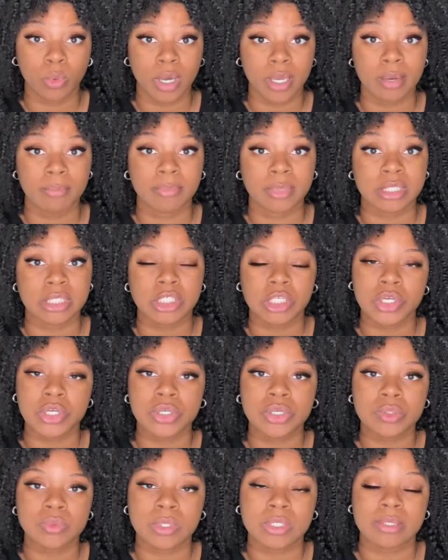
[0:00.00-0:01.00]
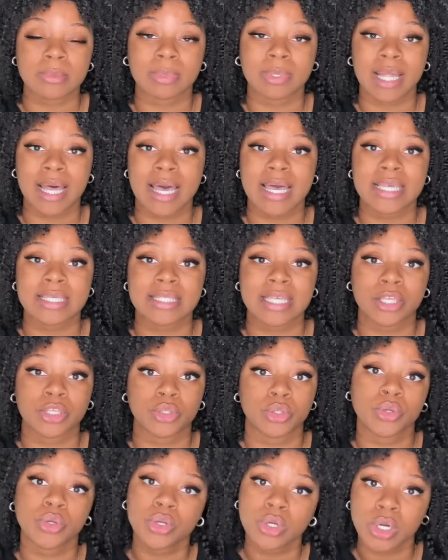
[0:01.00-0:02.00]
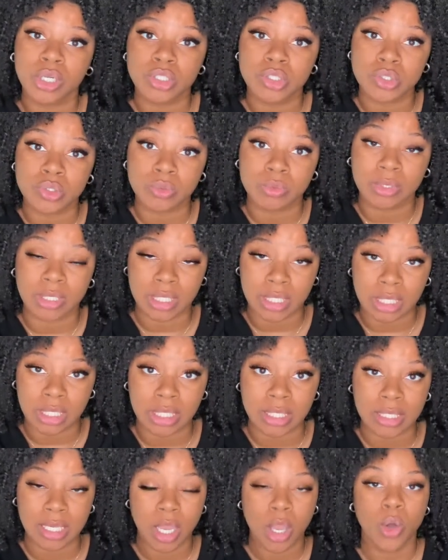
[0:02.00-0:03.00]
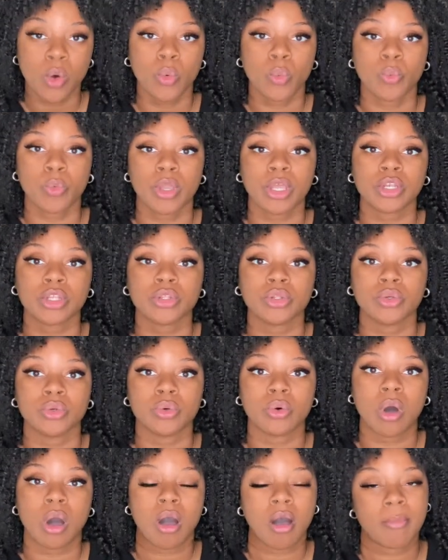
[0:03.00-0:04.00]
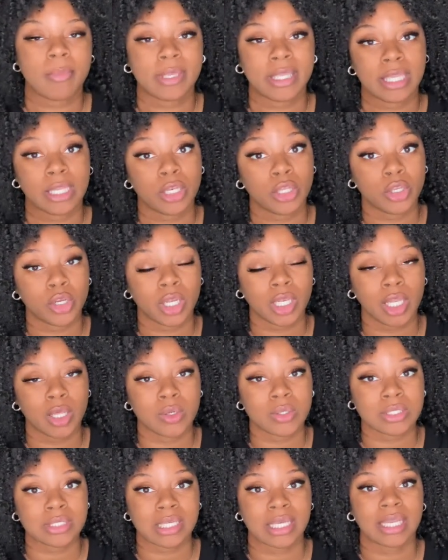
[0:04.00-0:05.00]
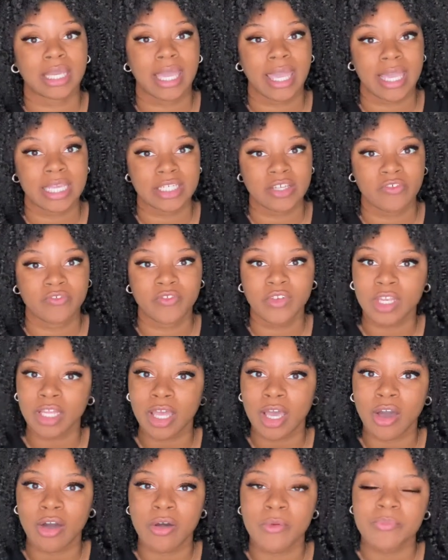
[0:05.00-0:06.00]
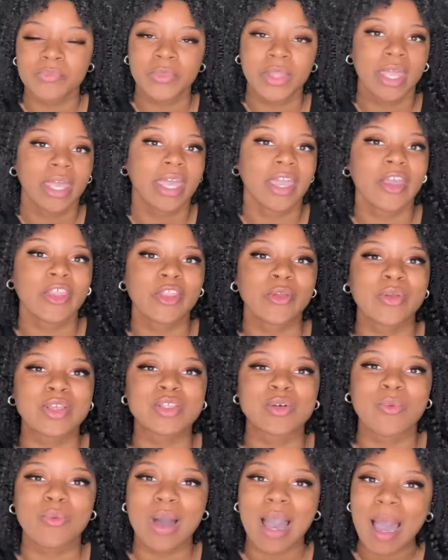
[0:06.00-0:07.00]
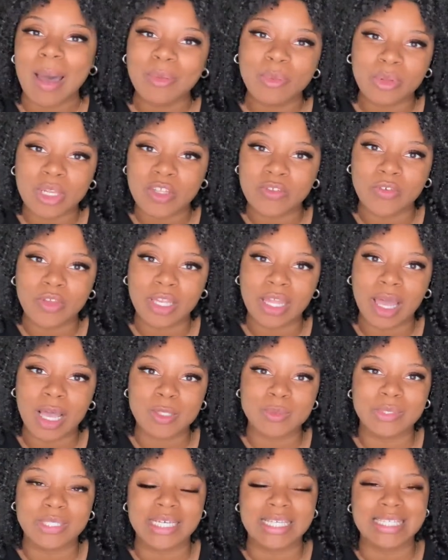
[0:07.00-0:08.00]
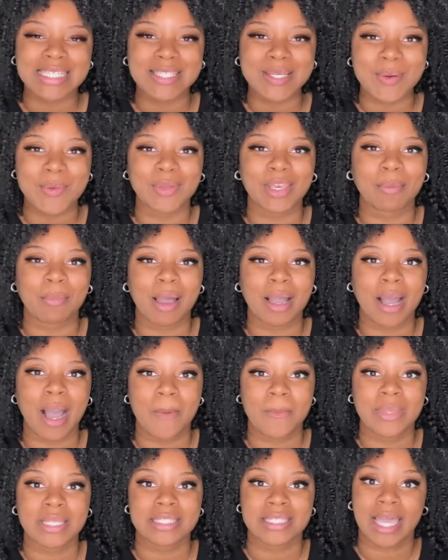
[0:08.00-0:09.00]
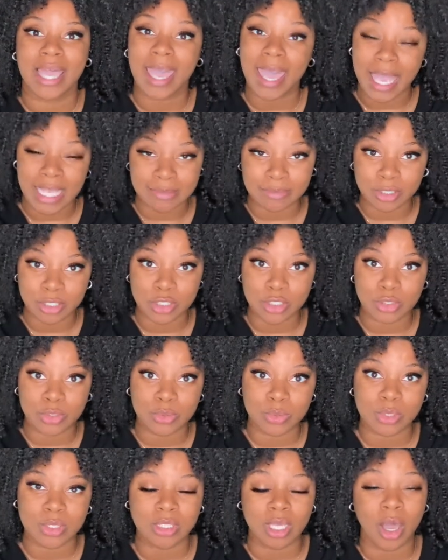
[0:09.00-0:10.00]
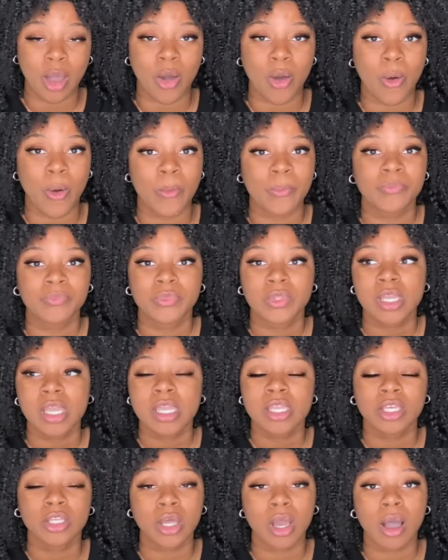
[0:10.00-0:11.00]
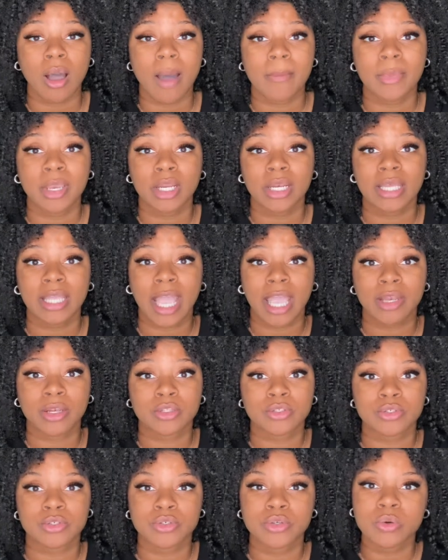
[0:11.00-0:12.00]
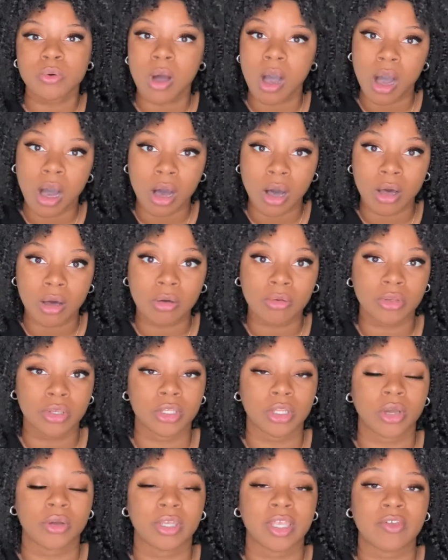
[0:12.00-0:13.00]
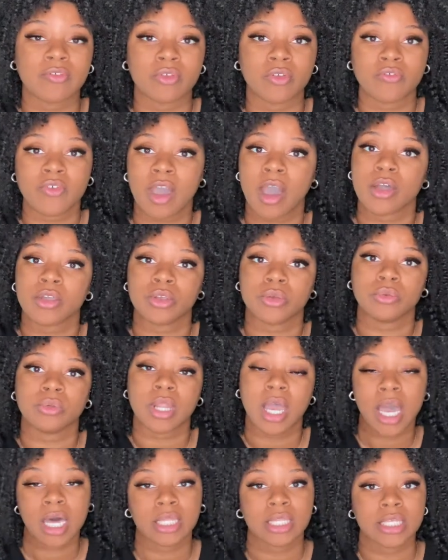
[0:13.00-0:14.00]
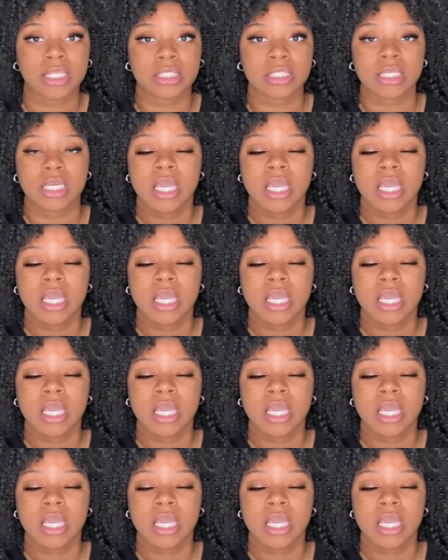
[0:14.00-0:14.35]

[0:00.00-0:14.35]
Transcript: materials, what supplies that you're going to need when you are beginning your loan signing agent video. And the reason why I'm doing this video is because someone in my comments asked me to. So, I'm here to cater to you all, give you value, knowledge,